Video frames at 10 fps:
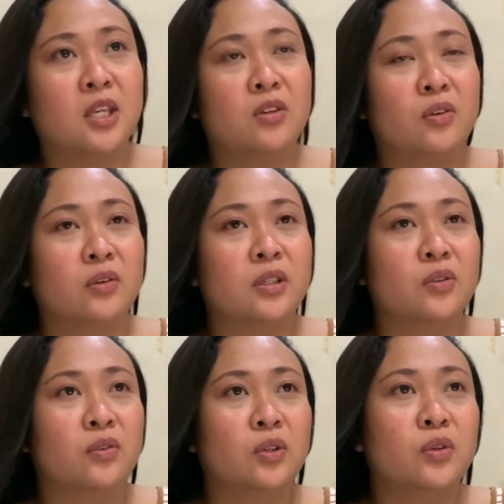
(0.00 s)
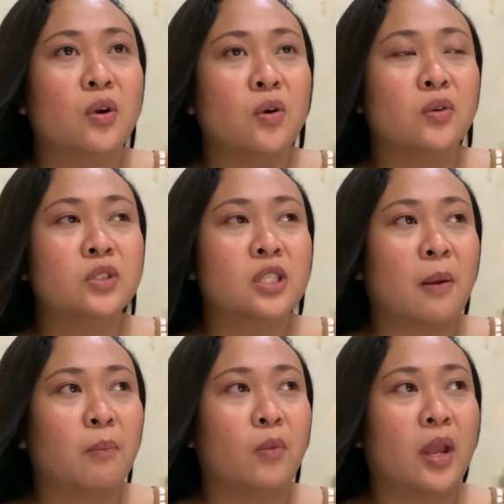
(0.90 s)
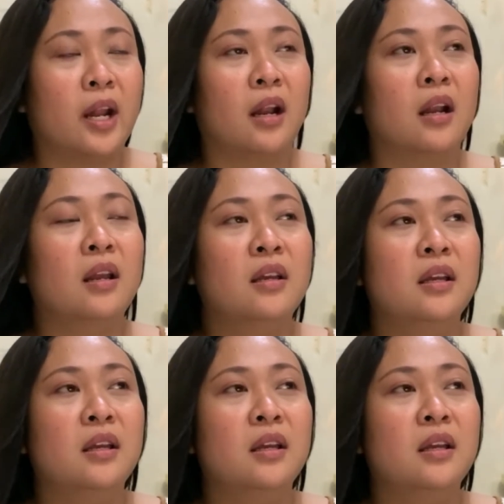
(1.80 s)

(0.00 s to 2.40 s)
you know, you go somewhere